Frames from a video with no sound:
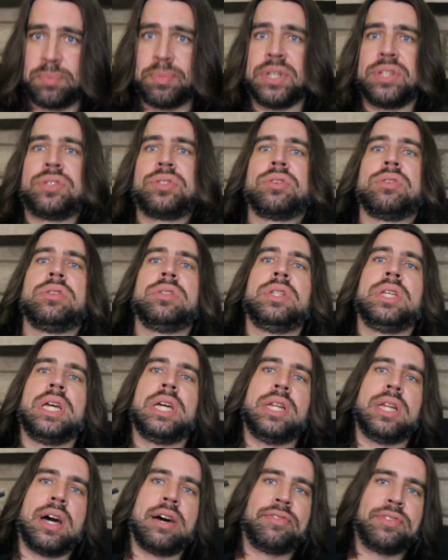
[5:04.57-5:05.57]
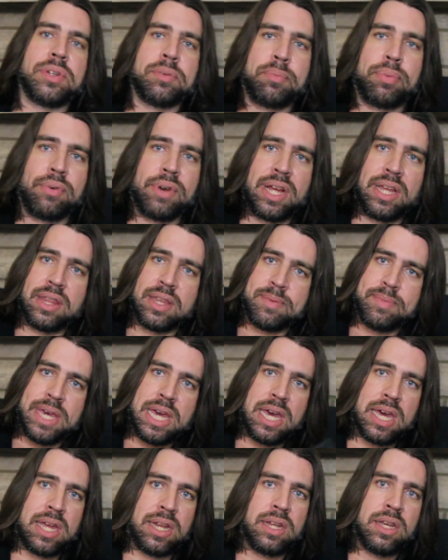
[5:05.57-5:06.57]
but certainly enough to bring them
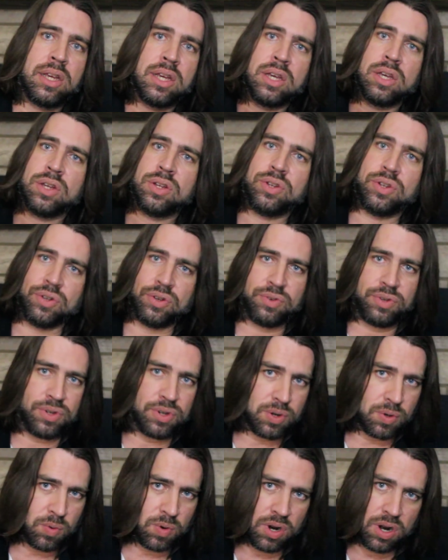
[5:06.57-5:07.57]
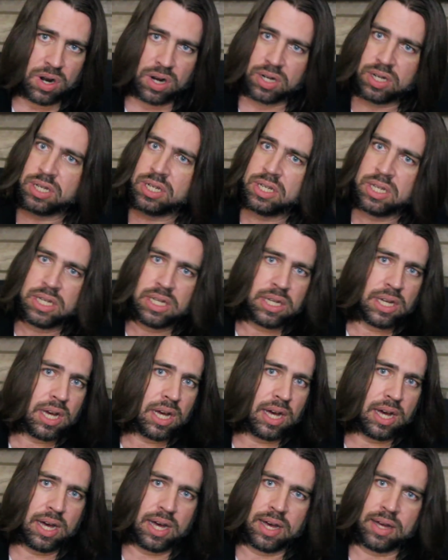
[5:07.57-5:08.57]
in, do your work,
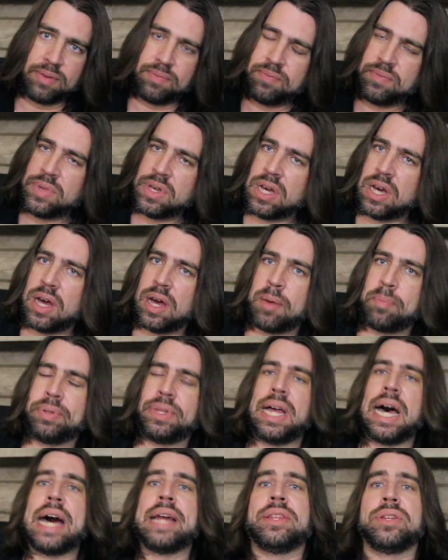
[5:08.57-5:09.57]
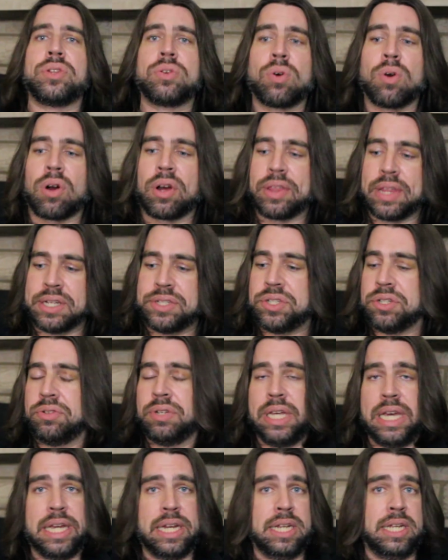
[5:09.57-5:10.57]
apply the torque that you
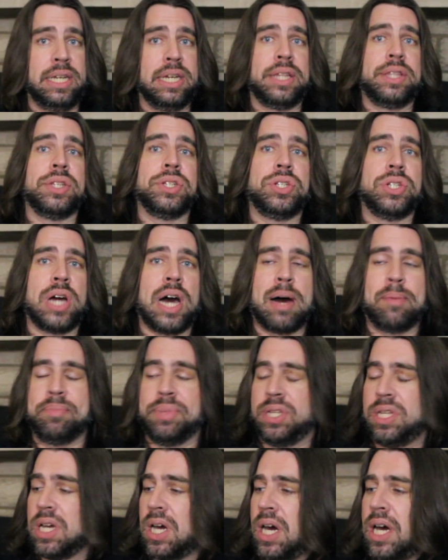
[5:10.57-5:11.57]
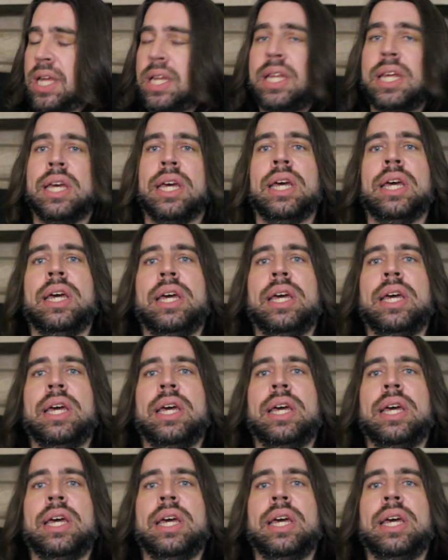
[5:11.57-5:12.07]
need and get the job done.